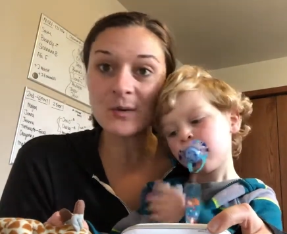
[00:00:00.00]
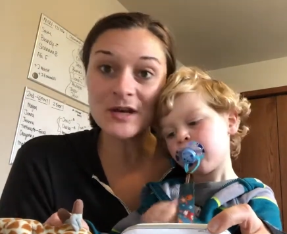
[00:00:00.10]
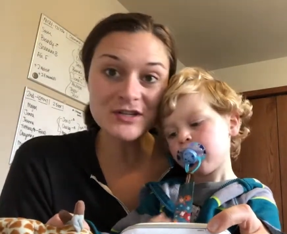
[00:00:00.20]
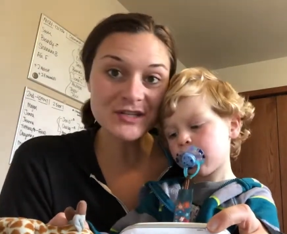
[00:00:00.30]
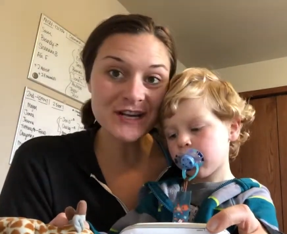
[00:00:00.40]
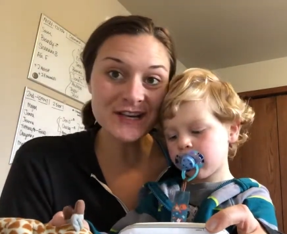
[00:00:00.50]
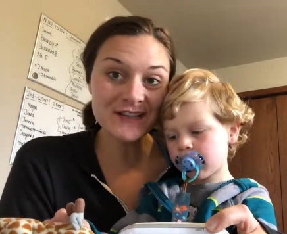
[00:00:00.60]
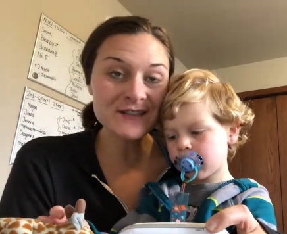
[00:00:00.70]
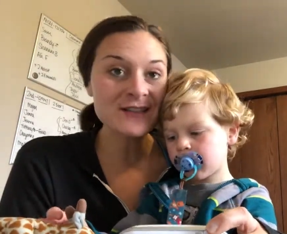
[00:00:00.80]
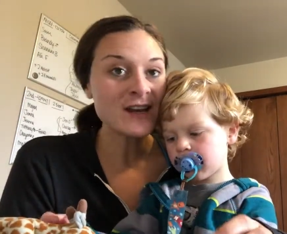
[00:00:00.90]

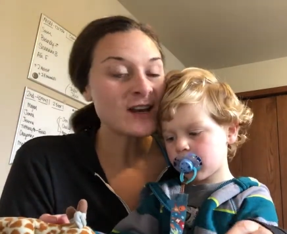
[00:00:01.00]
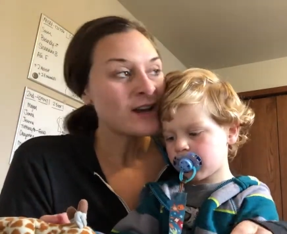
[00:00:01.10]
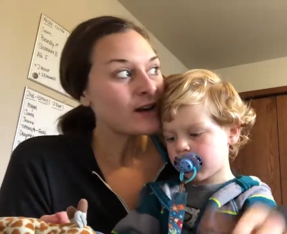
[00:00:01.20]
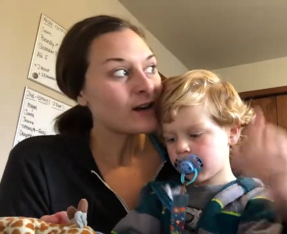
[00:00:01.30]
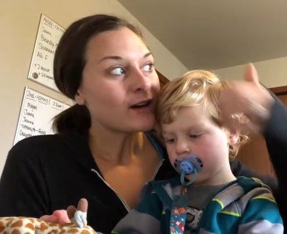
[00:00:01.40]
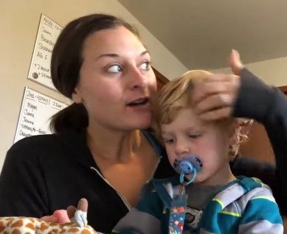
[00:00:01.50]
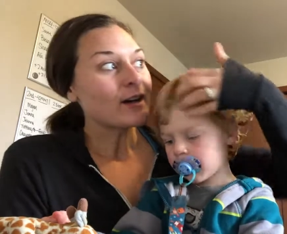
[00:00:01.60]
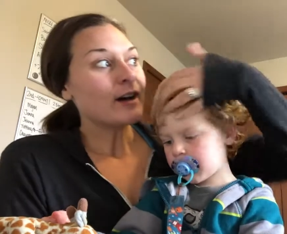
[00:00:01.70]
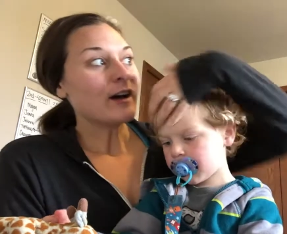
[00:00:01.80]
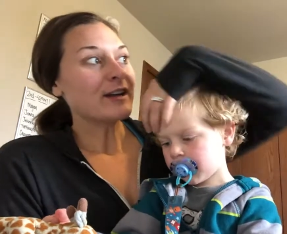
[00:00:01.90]
Speaker 1: questions.
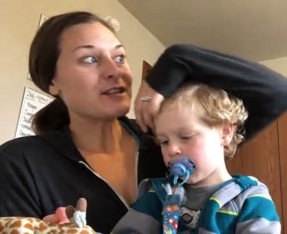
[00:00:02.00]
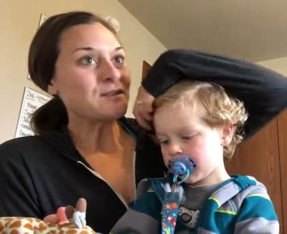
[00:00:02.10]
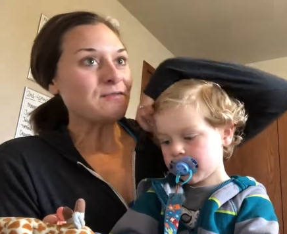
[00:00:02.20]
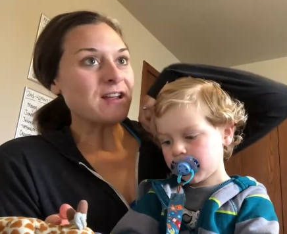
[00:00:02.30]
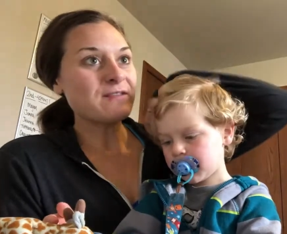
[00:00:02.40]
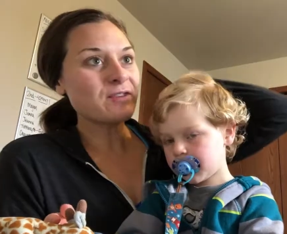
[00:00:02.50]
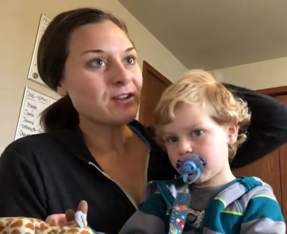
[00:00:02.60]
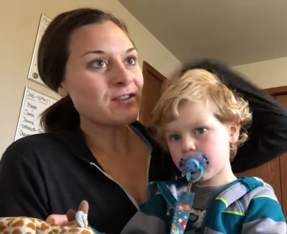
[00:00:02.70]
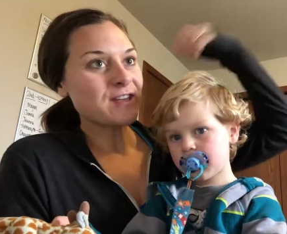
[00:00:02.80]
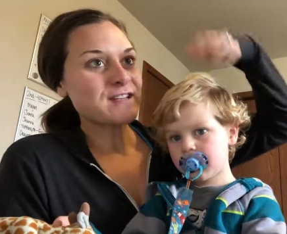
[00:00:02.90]
His
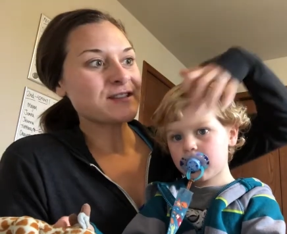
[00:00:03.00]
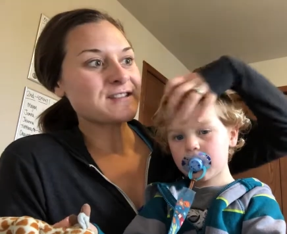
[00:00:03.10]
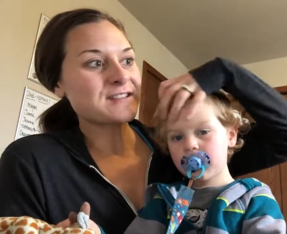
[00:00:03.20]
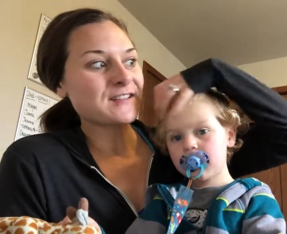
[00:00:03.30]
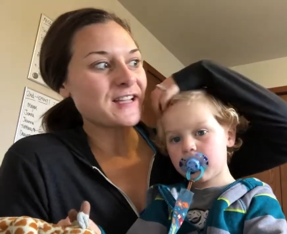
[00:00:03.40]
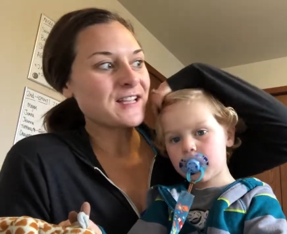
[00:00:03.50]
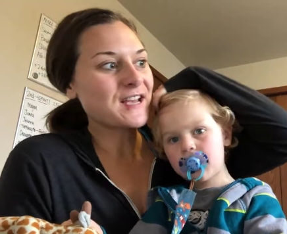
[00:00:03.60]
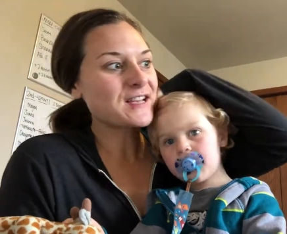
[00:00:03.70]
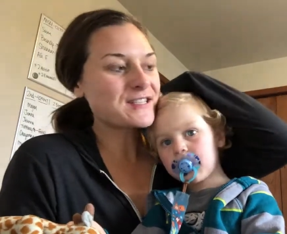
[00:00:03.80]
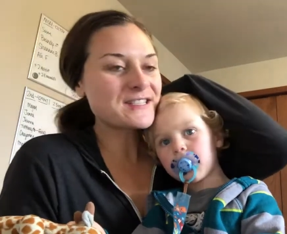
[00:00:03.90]
favorite things to
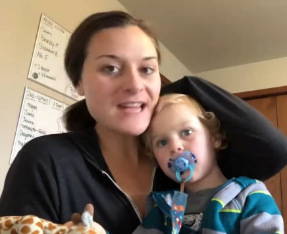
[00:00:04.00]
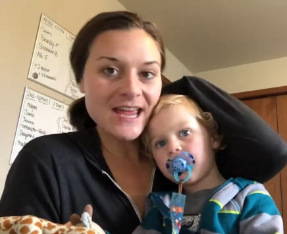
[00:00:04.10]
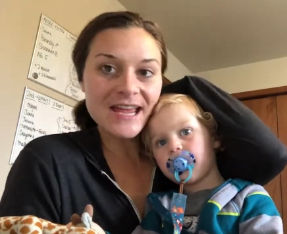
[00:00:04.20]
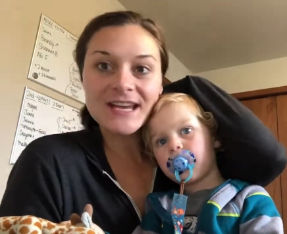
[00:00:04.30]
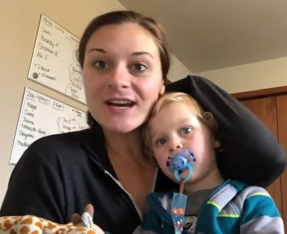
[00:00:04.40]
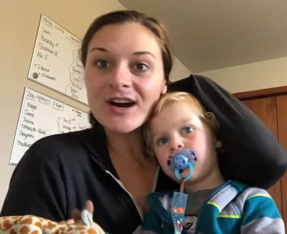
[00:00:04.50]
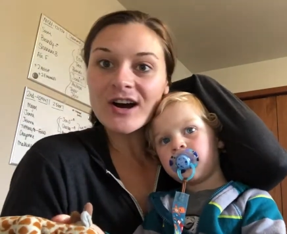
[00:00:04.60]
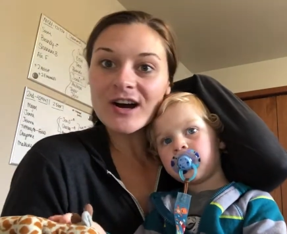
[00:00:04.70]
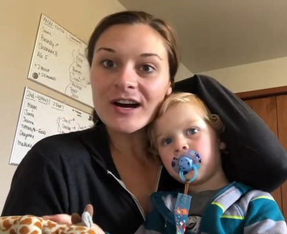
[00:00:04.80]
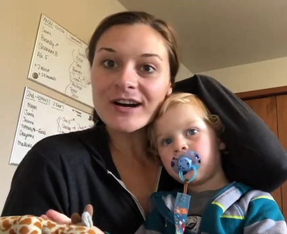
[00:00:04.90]
like say
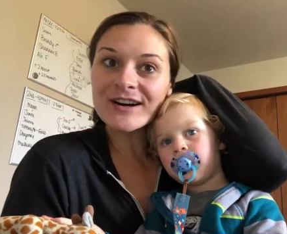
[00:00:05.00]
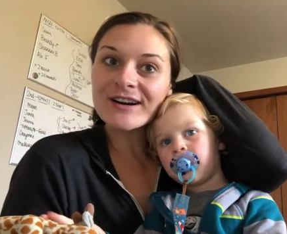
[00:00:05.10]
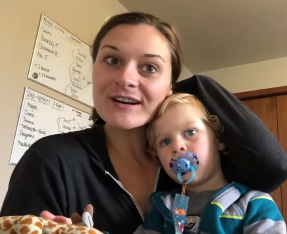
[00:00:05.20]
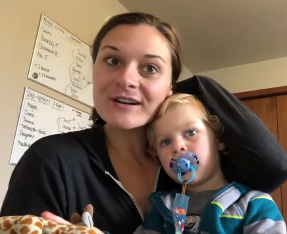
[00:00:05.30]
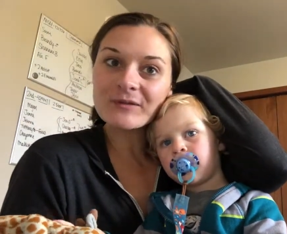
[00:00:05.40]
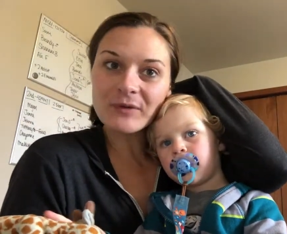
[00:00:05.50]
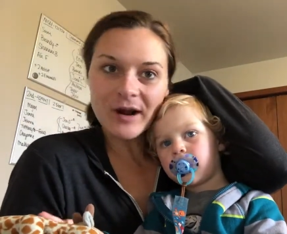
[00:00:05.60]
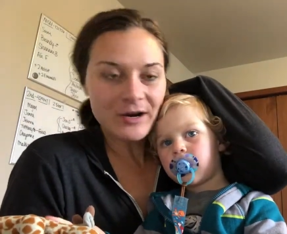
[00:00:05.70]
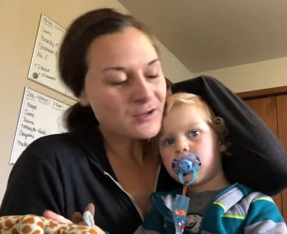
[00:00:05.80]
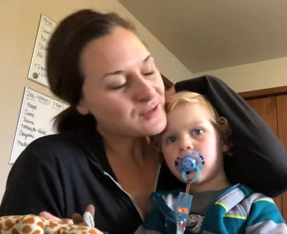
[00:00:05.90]
are,
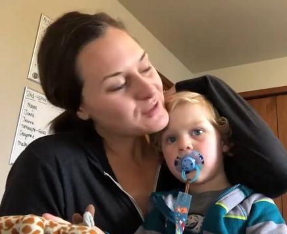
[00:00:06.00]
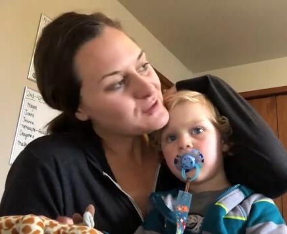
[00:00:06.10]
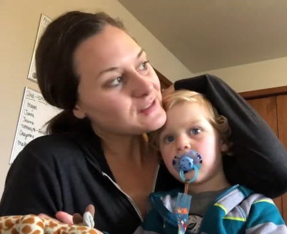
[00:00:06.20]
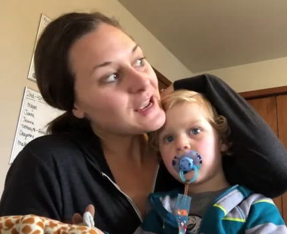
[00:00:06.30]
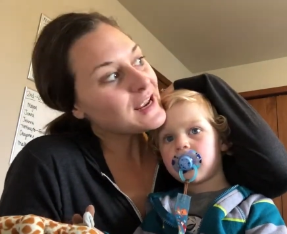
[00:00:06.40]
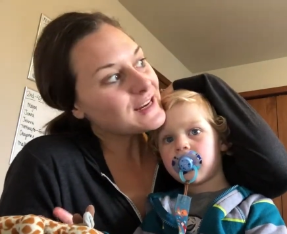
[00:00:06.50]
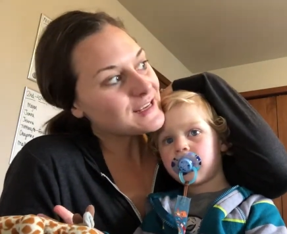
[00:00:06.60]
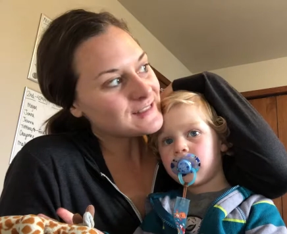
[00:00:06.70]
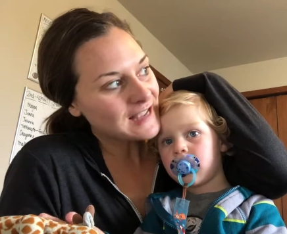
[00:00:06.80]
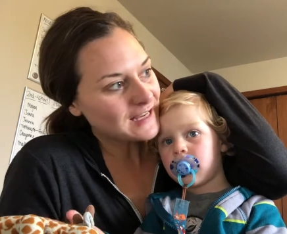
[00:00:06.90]
"Are you still saying
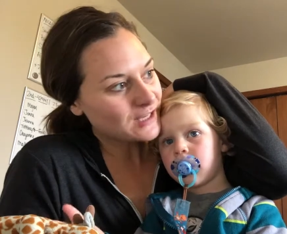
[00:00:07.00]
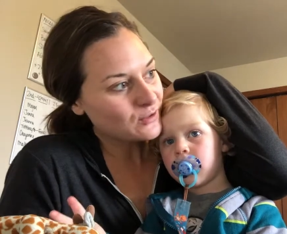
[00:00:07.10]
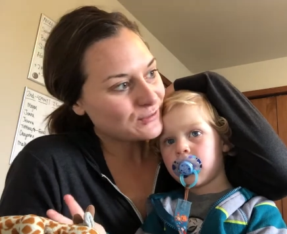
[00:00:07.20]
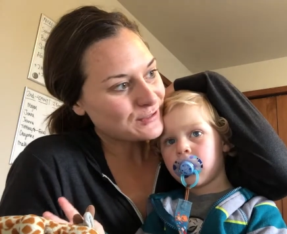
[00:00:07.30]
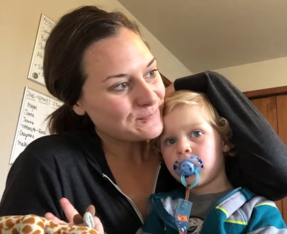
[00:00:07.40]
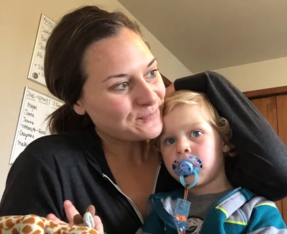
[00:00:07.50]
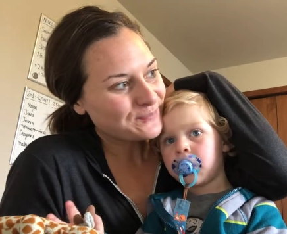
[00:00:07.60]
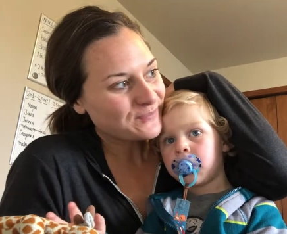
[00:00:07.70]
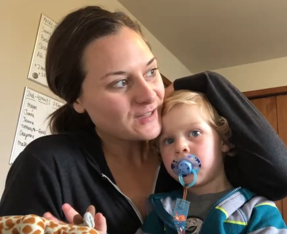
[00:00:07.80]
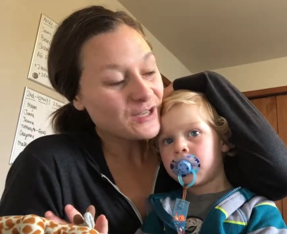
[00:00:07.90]
is that cute?"
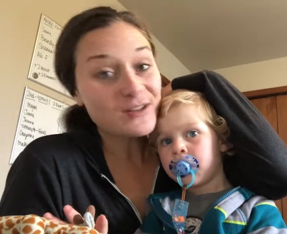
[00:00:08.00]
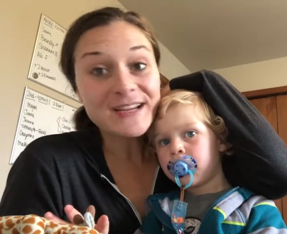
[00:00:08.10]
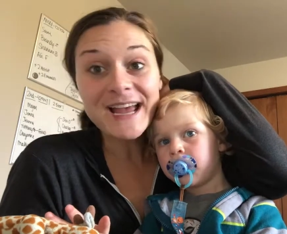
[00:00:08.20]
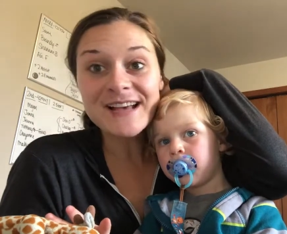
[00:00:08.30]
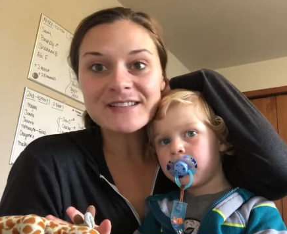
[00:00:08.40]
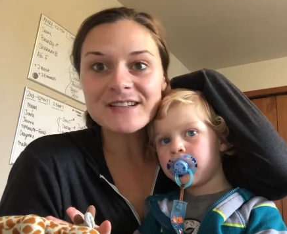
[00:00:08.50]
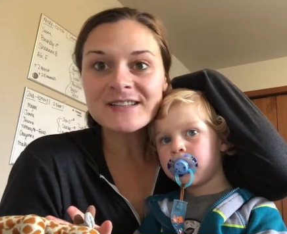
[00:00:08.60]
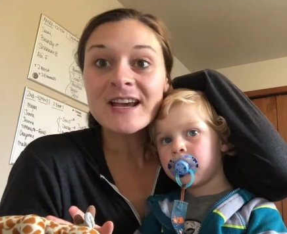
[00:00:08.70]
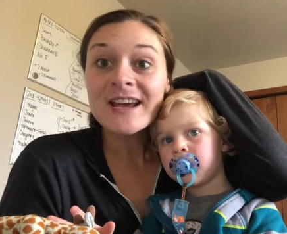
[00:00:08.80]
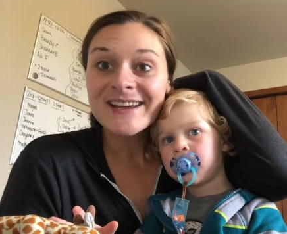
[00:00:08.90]
He'll like ask
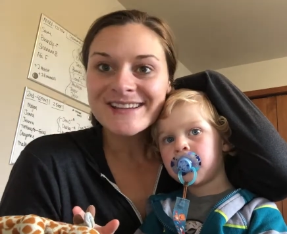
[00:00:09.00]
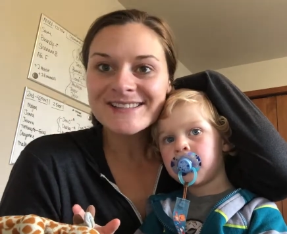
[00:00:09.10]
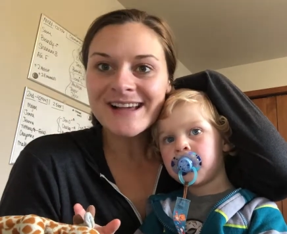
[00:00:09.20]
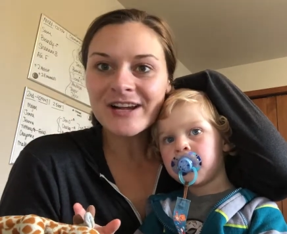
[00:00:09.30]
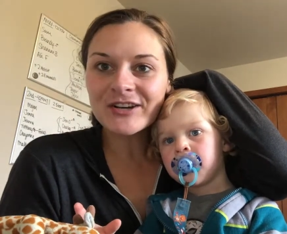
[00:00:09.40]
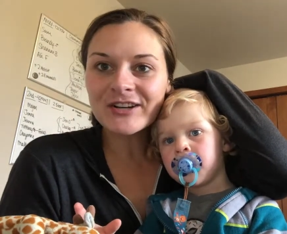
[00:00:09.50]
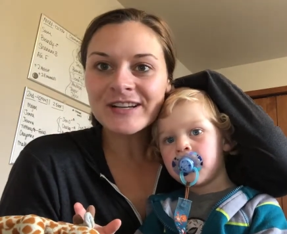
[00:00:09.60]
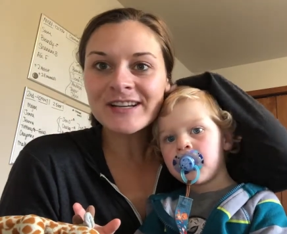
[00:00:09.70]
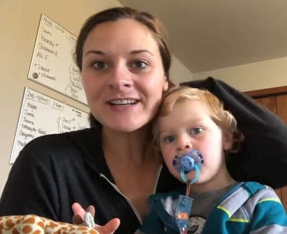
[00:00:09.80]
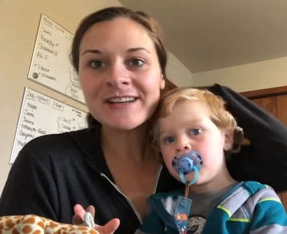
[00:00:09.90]
us, "Is that
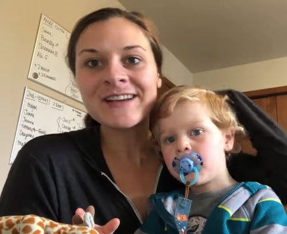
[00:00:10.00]
good?